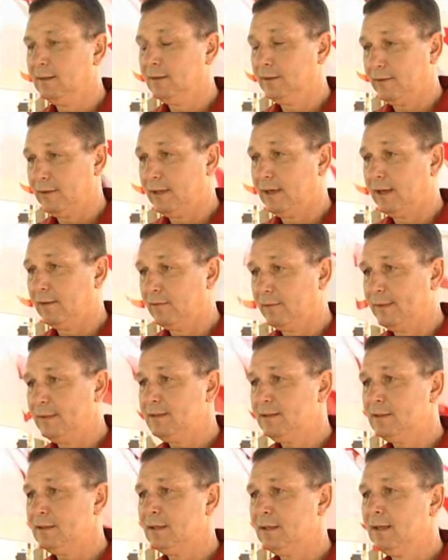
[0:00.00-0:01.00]
has
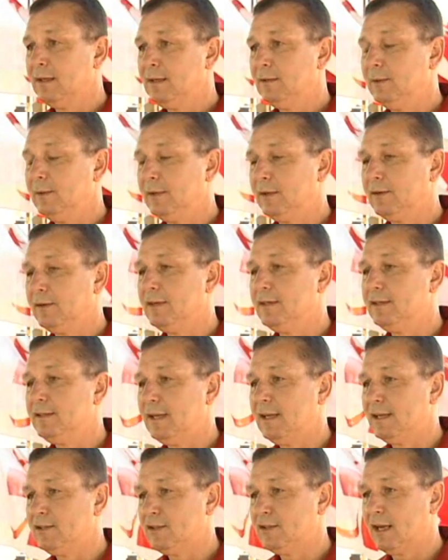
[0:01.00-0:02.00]
244
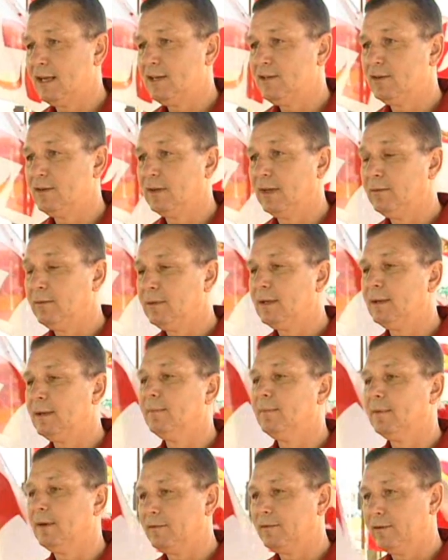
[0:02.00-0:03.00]
band members and
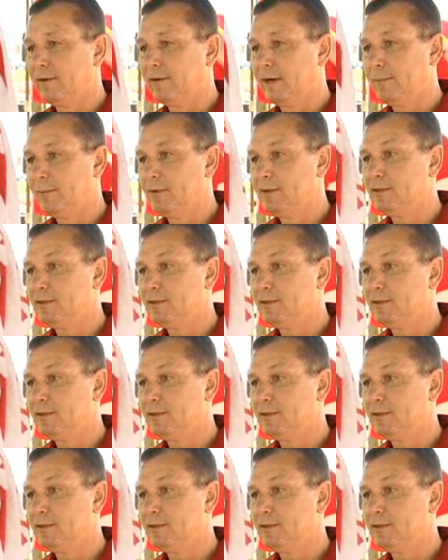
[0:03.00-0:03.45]
makes more than